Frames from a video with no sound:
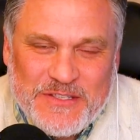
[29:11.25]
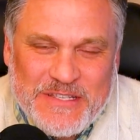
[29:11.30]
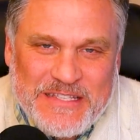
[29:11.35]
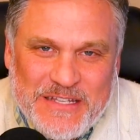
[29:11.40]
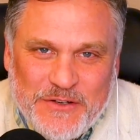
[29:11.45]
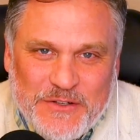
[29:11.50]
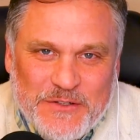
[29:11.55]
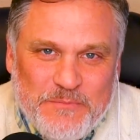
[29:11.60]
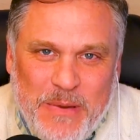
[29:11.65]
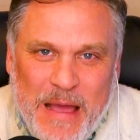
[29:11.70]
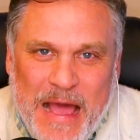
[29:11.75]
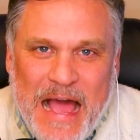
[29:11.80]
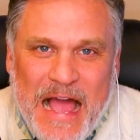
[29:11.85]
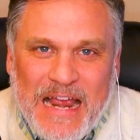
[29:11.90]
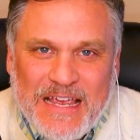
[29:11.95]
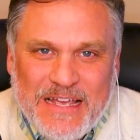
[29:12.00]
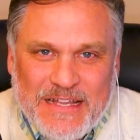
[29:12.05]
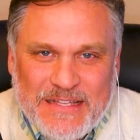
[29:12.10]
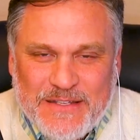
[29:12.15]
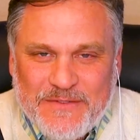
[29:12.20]
these little
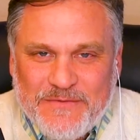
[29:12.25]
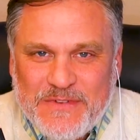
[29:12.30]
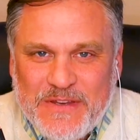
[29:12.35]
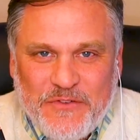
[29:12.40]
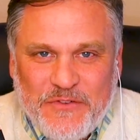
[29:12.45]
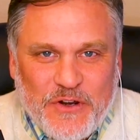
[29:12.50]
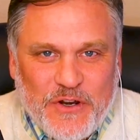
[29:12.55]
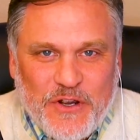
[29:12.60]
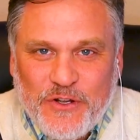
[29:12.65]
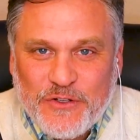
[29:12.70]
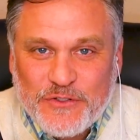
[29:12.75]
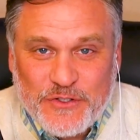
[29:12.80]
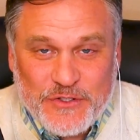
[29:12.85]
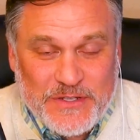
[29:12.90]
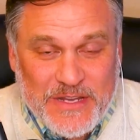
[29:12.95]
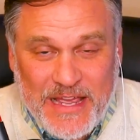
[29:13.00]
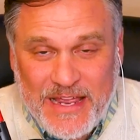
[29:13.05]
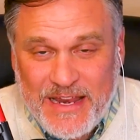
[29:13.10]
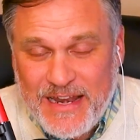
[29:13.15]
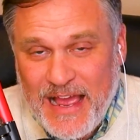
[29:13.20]
pockets of different
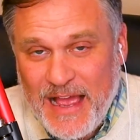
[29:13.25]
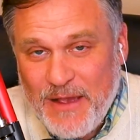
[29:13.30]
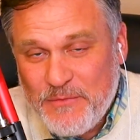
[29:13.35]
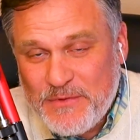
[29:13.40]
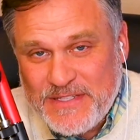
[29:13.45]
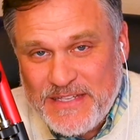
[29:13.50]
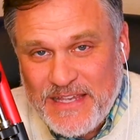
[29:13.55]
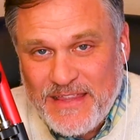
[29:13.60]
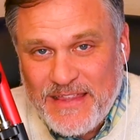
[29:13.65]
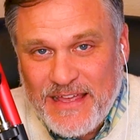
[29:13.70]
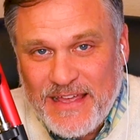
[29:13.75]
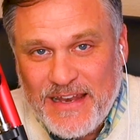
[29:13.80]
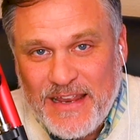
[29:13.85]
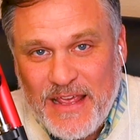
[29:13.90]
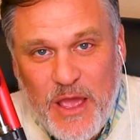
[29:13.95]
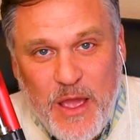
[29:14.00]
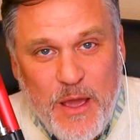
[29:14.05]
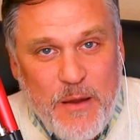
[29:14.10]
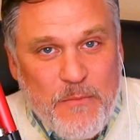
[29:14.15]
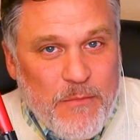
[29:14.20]
cultures. And I would say that
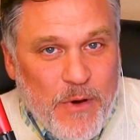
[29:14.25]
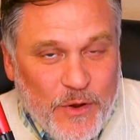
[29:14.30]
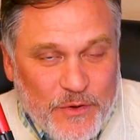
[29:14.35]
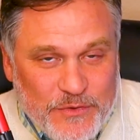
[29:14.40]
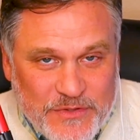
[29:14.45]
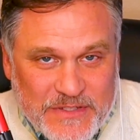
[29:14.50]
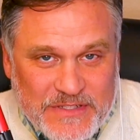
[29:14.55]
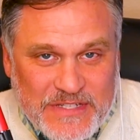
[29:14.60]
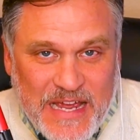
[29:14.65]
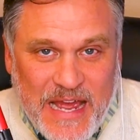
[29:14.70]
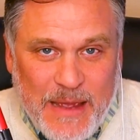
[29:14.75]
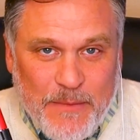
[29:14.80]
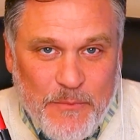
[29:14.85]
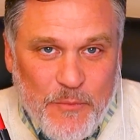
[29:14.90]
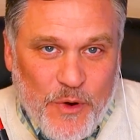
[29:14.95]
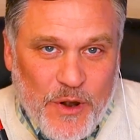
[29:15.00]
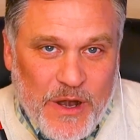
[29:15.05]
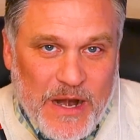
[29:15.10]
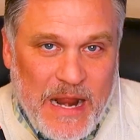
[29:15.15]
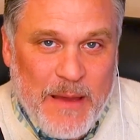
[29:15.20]
most of the
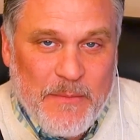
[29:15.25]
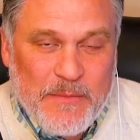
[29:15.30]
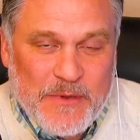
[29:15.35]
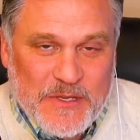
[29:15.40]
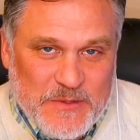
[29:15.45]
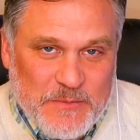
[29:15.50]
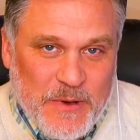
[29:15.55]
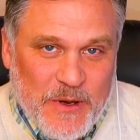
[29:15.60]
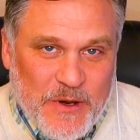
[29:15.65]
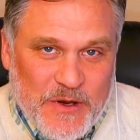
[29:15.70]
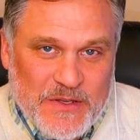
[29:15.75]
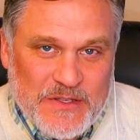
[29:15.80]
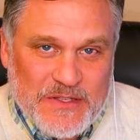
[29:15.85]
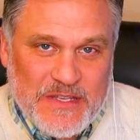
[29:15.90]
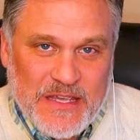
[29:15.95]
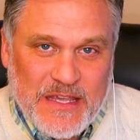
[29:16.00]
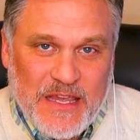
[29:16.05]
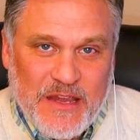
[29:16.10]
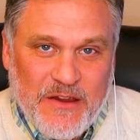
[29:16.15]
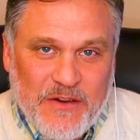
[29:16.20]
time what I'm
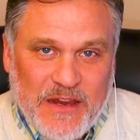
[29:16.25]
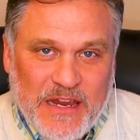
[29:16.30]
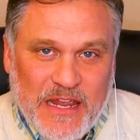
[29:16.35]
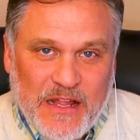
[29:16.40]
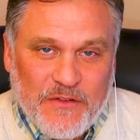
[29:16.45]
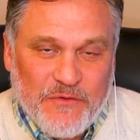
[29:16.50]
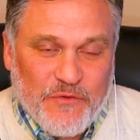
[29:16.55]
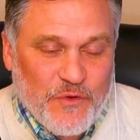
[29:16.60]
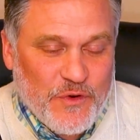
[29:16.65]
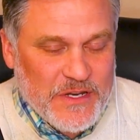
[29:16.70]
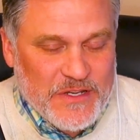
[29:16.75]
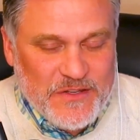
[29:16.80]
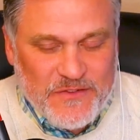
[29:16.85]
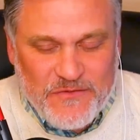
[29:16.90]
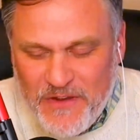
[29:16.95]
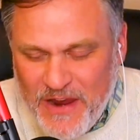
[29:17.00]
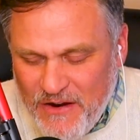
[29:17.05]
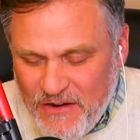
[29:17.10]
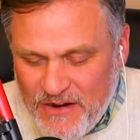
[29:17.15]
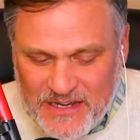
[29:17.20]
experiencing here in California is
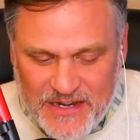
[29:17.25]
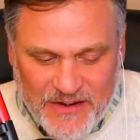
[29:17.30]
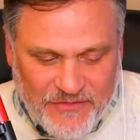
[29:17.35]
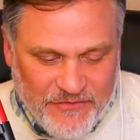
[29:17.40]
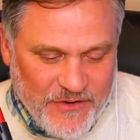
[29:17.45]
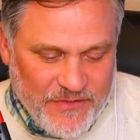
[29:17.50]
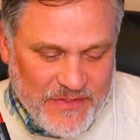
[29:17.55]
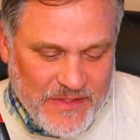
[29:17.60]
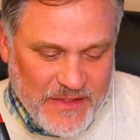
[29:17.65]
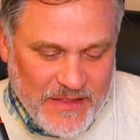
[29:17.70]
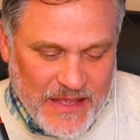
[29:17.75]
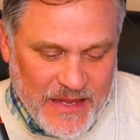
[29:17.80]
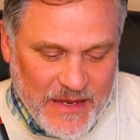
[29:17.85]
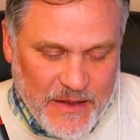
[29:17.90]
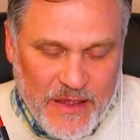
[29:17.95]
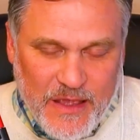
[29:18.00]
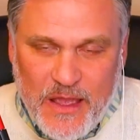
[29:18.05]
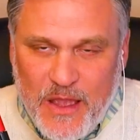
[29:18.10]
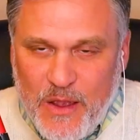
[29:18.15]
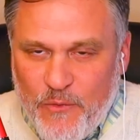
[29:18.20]
very different than
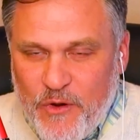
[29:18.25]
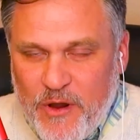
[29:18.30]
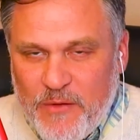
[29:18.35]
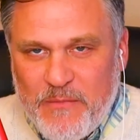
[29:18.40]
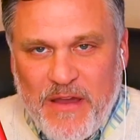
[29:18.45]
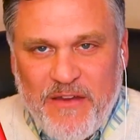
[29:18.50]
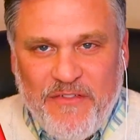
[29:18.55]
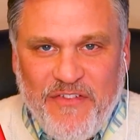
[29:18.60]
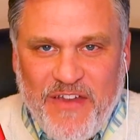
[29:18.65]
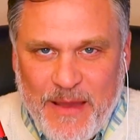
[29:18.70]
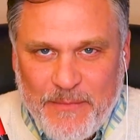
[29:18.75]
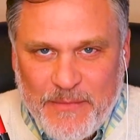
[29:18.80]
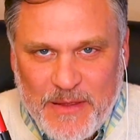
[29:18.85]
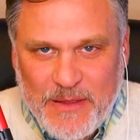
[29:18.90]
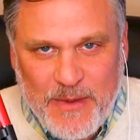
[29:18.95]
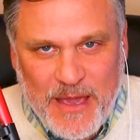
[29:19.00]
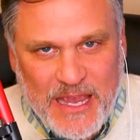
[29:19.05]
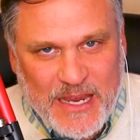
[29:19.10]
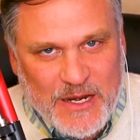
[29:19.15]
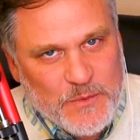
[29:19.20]
like what my family
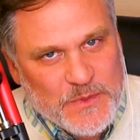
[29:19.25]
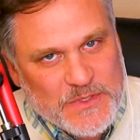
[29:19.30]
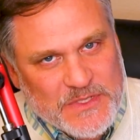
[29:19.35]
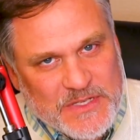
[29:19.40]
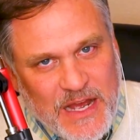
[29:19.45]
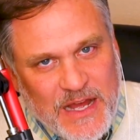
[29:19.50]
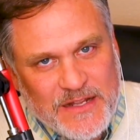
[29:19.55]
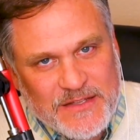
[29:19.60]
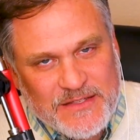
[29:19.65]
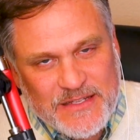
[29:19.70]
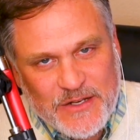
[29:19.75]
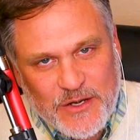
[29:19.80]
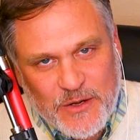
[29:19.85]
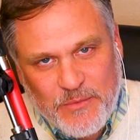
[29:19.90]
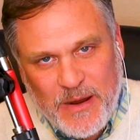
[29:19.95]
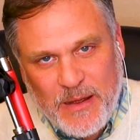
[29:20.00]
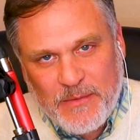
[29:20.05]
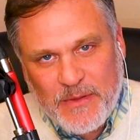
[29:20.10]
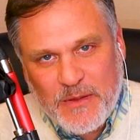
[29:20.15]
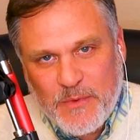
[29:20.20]
back in Wisconsin or
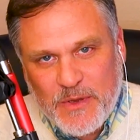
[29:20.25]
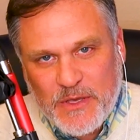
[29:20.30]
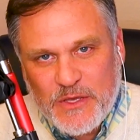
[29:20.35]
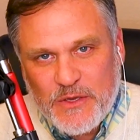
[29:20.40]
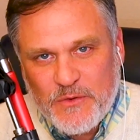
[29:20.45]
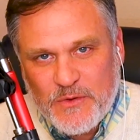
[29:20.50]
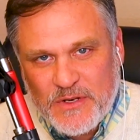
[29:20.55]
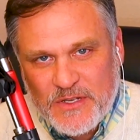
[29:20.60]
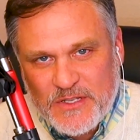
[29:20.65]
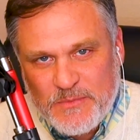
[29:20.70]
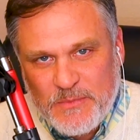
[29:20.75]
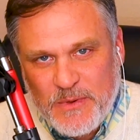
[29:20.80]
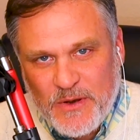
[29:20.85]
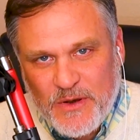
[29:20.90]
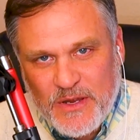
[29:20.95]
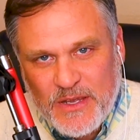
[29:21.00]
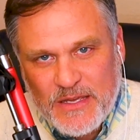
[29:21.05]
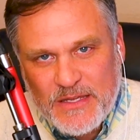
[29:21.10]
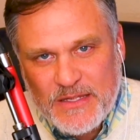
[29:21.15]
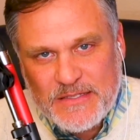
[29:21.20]
probably what you would
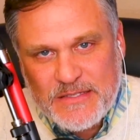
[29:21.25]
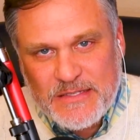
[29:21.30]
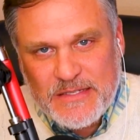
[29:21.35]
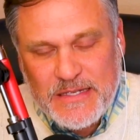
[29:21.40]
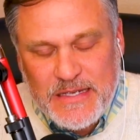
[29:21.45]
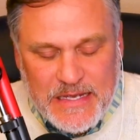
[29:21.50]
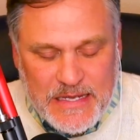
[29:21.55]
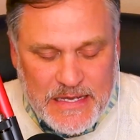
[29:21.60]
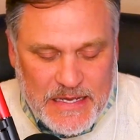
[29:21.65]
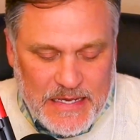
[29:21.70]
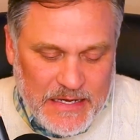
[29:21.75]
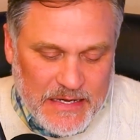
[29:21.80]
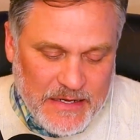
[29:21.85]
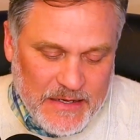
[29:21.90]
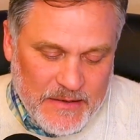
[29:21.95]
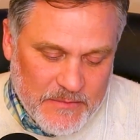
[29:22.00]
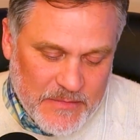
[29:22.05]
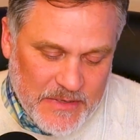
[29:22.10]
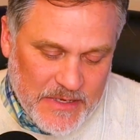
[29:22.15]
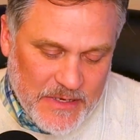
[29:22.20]
experience,
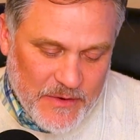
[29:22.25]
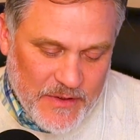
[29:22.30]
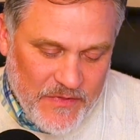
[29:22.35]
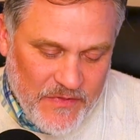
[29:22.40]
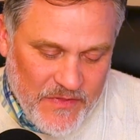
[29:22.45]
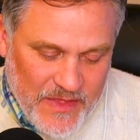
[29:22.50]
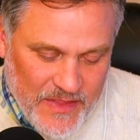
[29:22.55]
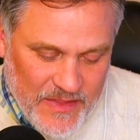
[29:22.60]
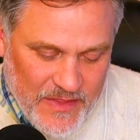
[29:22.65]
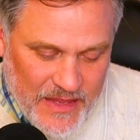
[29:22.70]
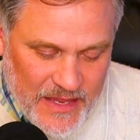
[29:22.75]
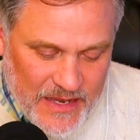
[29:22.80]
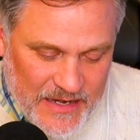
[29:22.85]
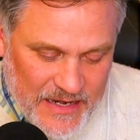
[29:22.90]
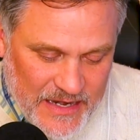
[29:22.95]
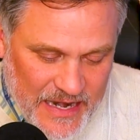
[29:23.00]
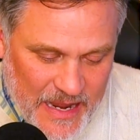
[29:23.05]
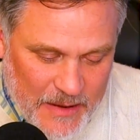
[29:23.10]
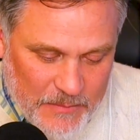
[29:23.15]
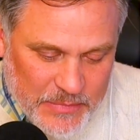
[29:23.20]
in the
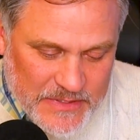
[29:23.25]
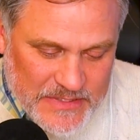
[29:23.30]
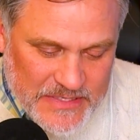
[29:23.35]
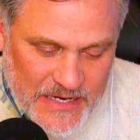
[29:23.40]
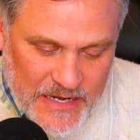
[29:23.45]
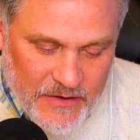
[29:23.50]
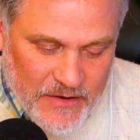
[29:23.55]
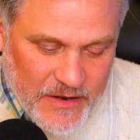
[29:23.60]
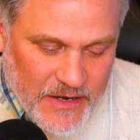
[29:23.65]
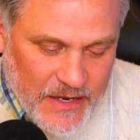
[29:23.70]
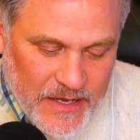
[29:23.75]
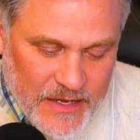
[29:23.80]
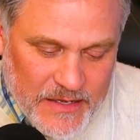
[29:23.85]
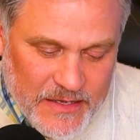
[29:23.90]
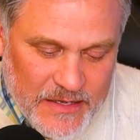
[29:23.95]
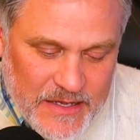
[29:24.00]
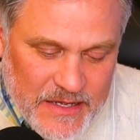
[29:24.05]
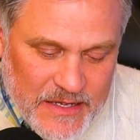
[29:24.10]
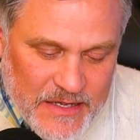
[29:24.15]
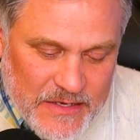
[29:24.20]
Indianapolis area.
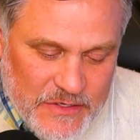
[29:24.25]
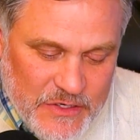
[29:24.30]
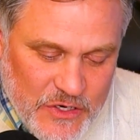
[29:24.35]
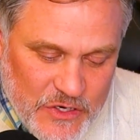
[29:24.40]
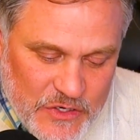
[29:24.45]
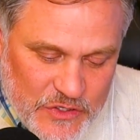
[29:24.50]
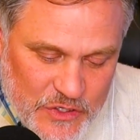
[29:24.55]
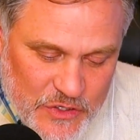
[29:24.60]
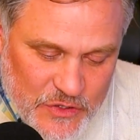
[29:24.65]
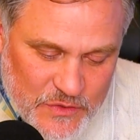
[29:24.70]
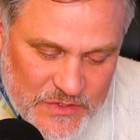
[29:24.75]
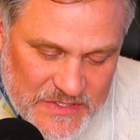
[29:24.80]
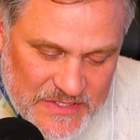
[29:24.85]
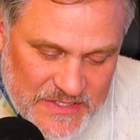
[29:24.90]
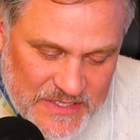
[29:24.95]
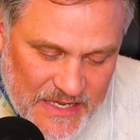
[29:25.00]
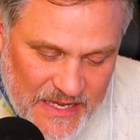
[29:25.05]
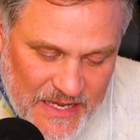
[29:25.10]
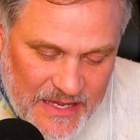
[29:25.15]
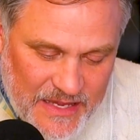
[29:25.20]
Do you
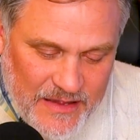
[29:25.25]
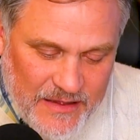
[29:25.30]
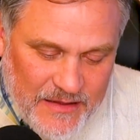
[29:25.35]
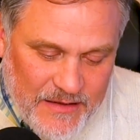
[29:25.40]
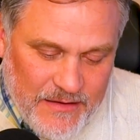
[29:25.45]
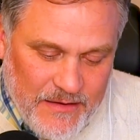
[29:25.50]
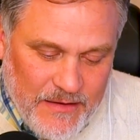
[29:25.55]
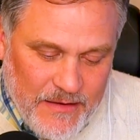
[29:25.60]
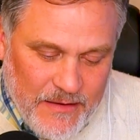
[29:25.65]
see